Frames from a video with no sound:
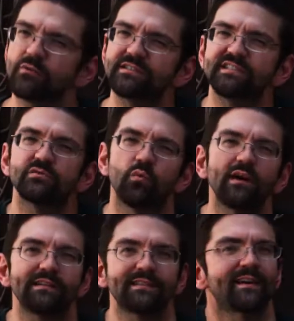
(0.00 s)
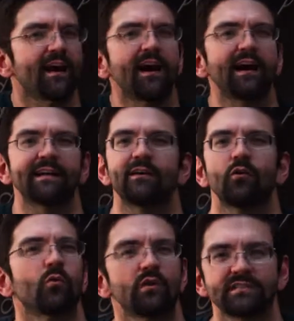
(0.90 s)
which is what God
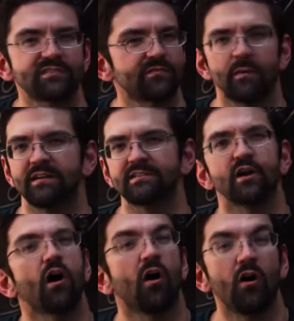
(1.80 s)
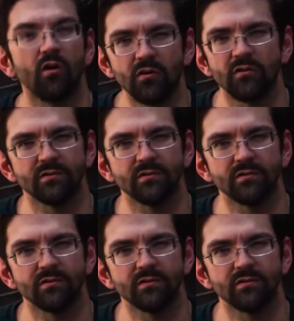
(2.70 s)
wants from us all.